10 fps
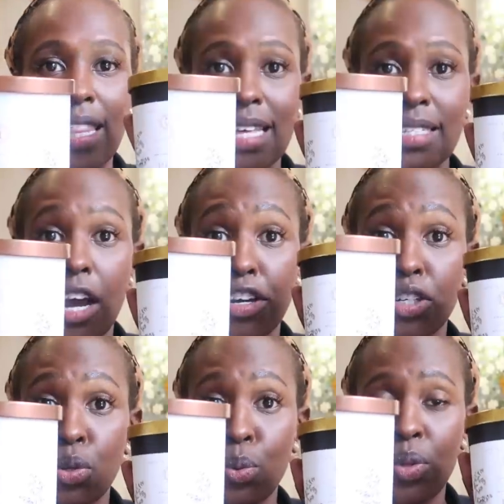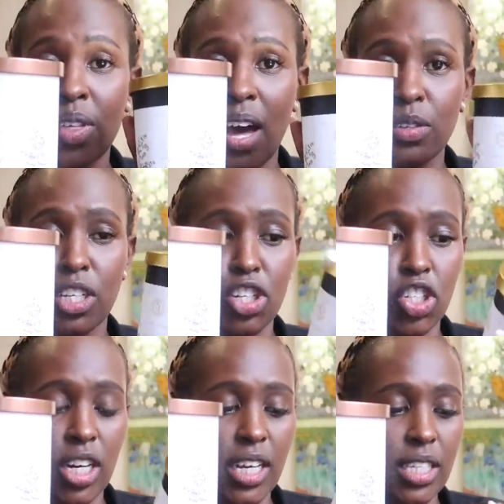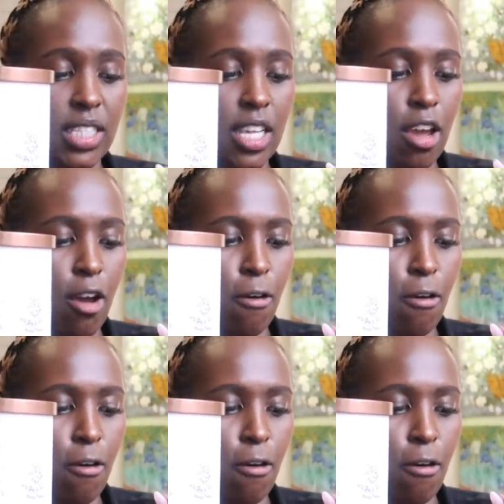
these are 2,000 shillings.